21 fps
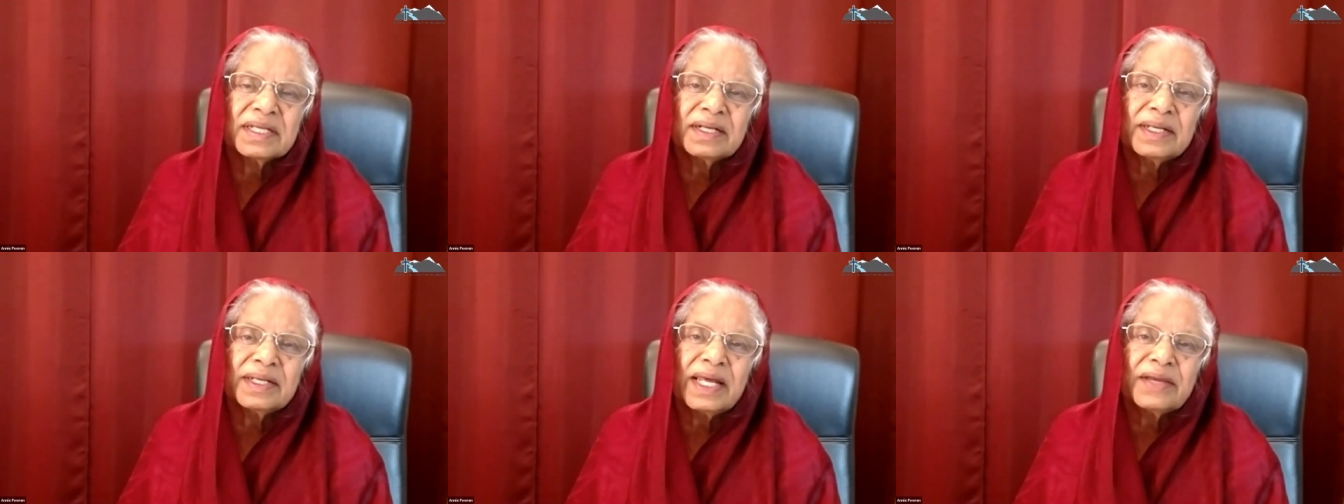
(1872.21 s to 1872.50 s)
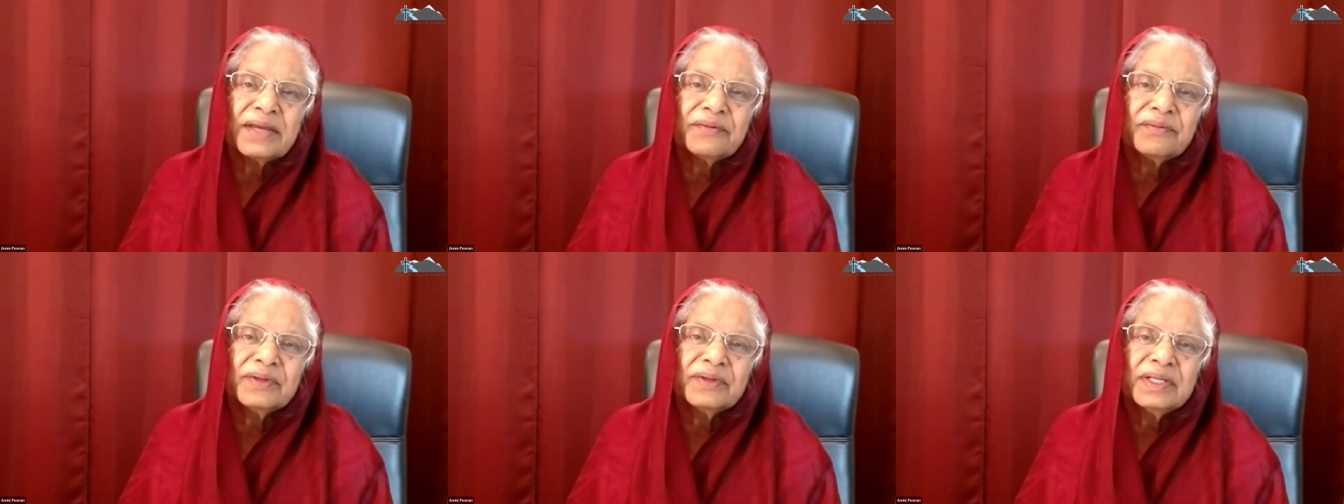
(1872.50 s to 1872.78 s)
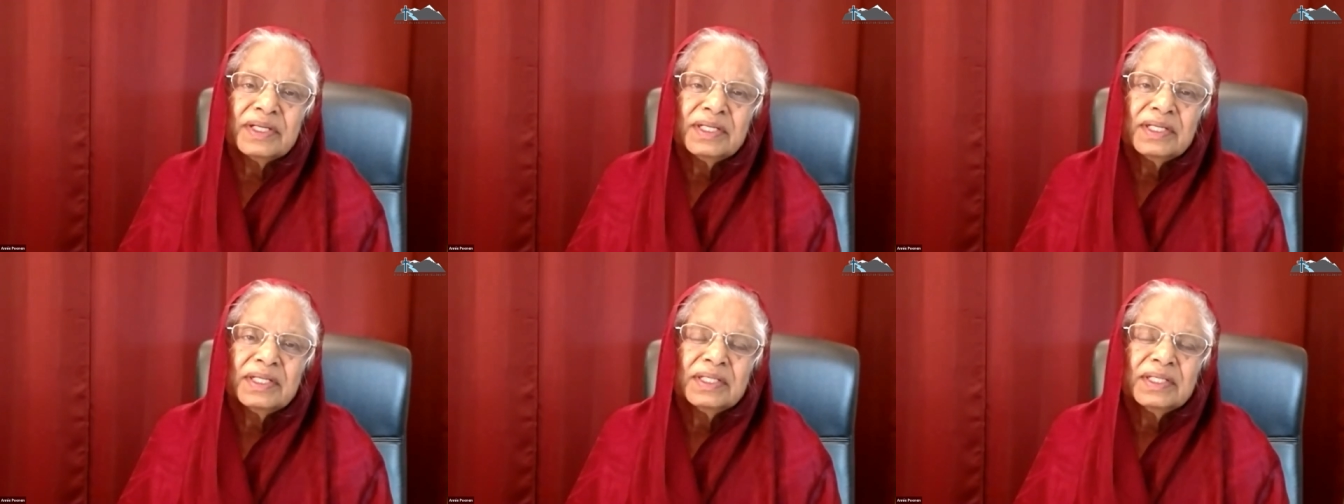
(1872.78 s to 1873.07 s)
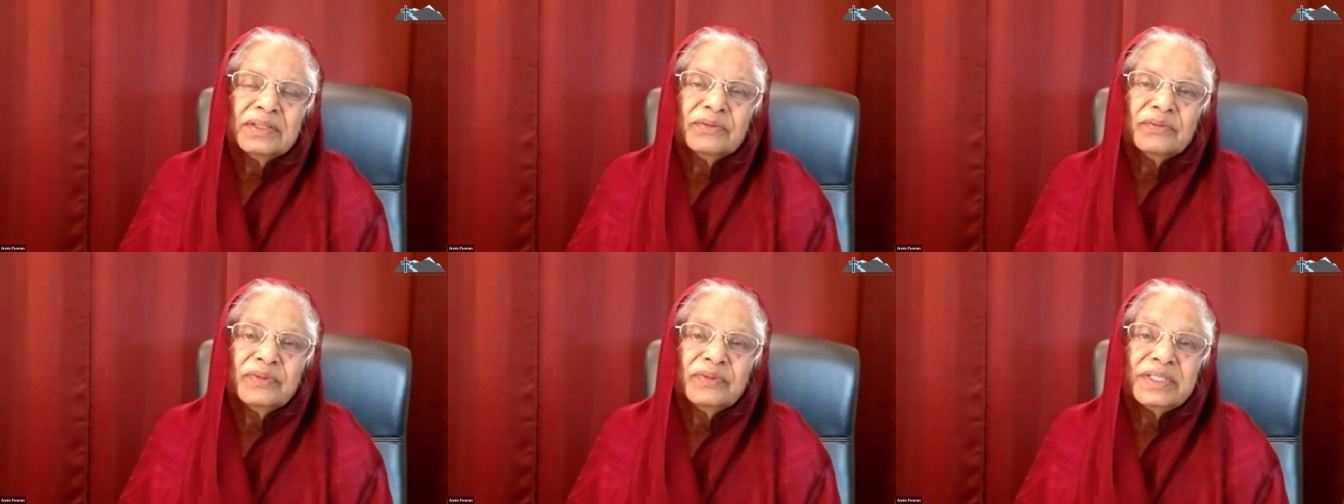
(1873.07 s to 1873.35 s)
our life
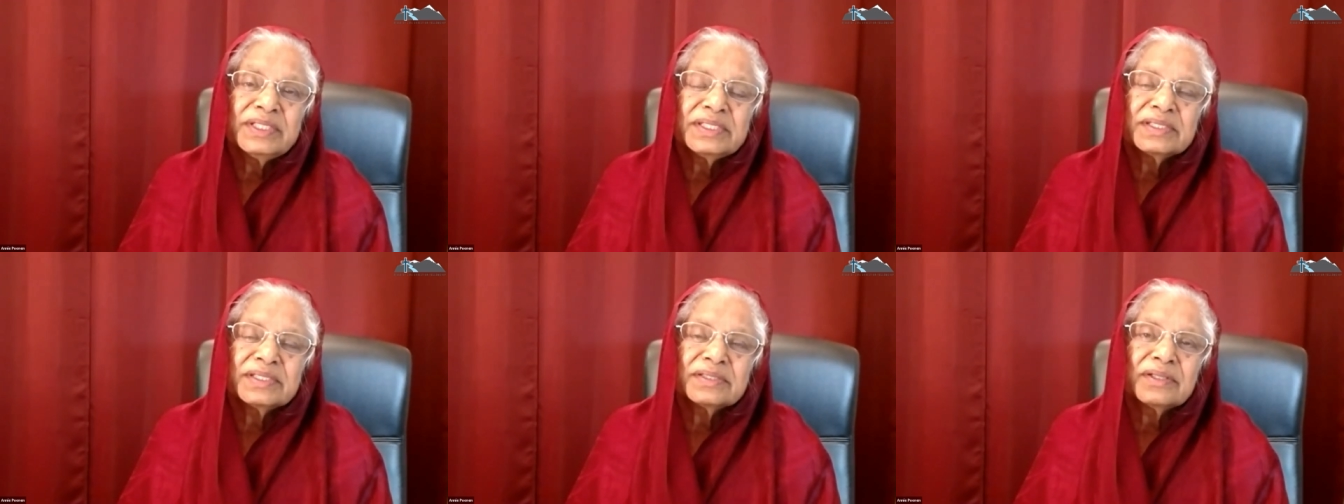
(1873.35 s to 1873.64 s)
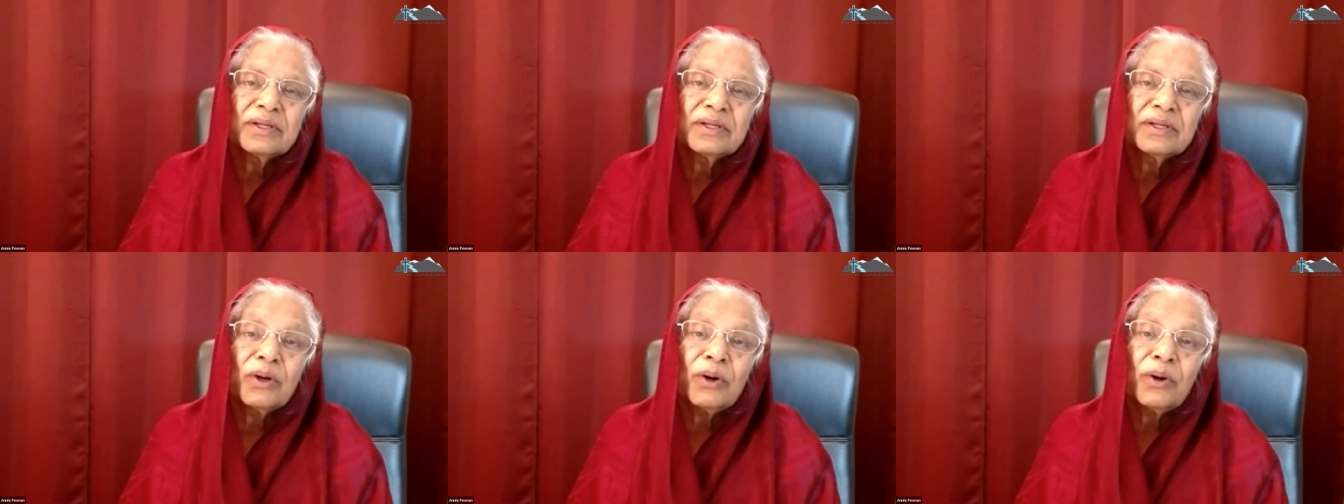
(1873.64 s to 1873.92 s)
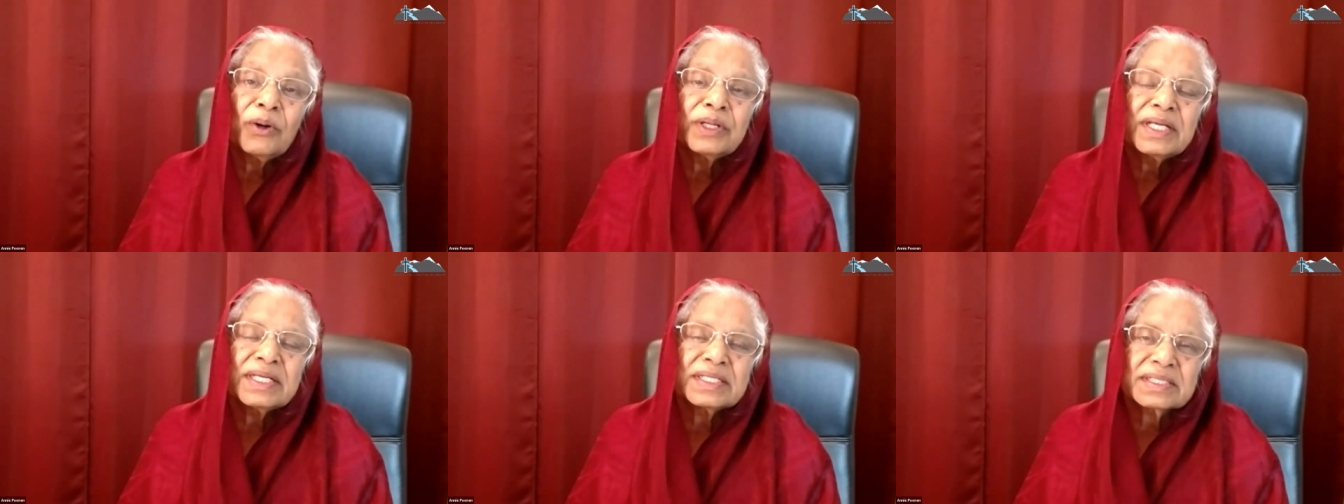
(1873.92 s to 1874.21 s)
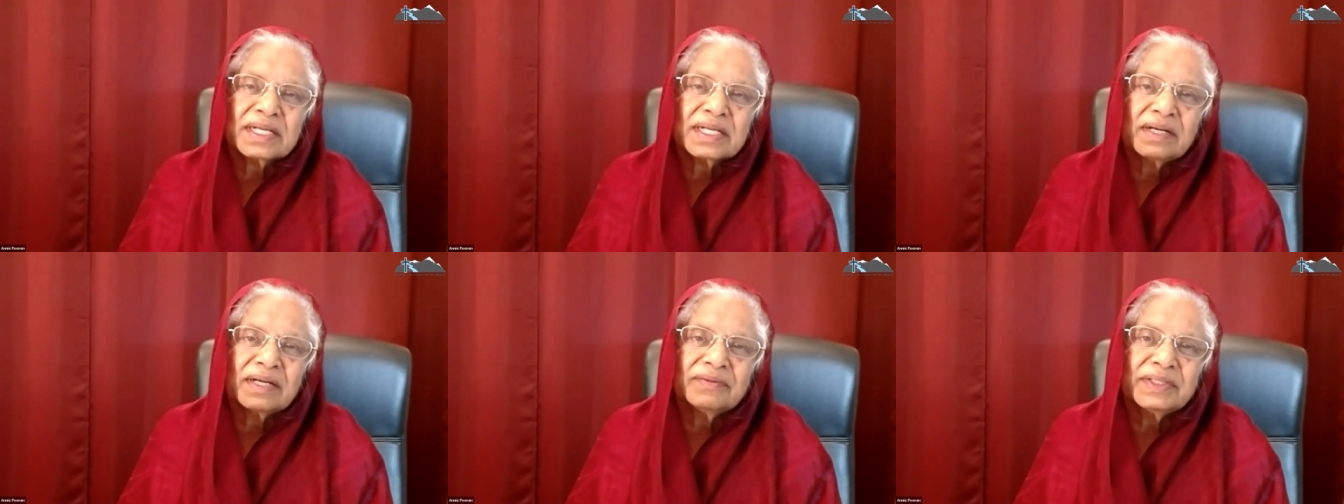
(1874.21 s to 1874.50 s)
which the Lord
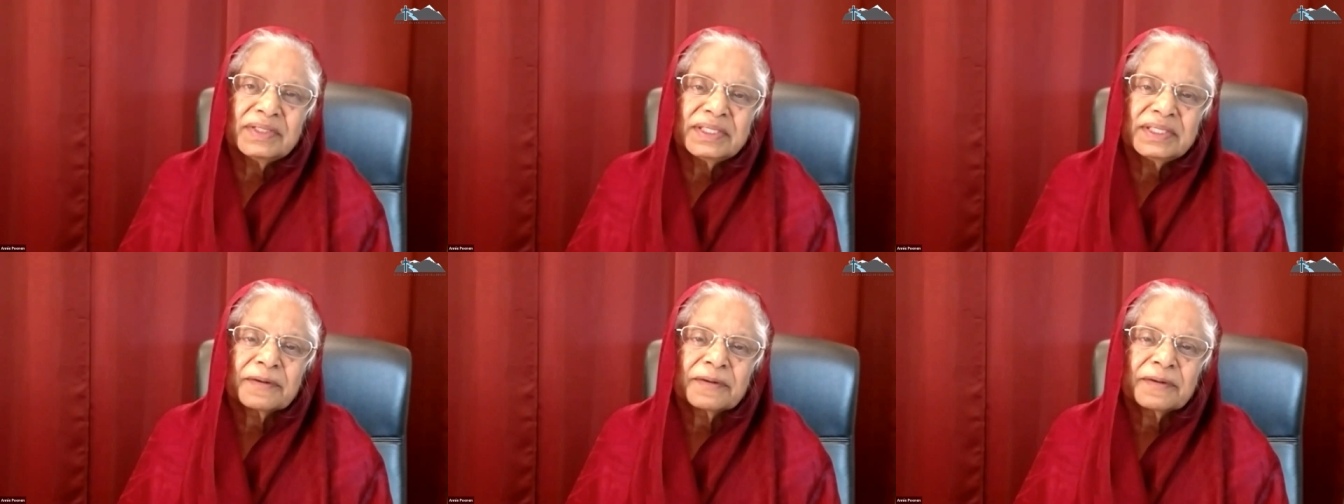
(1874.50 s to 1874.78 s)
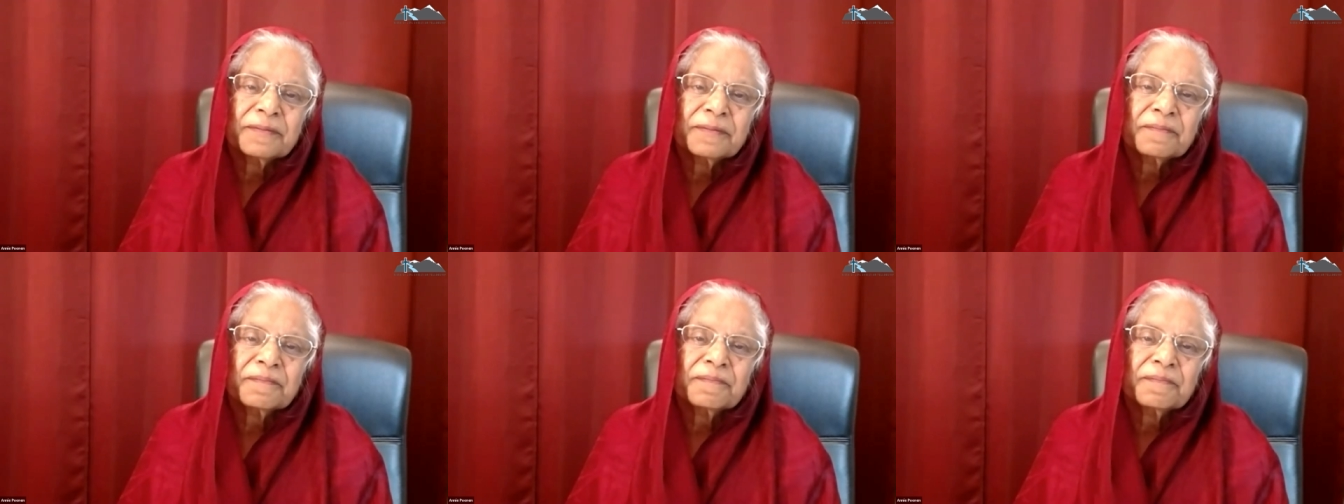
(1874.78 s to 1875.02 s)
has covered,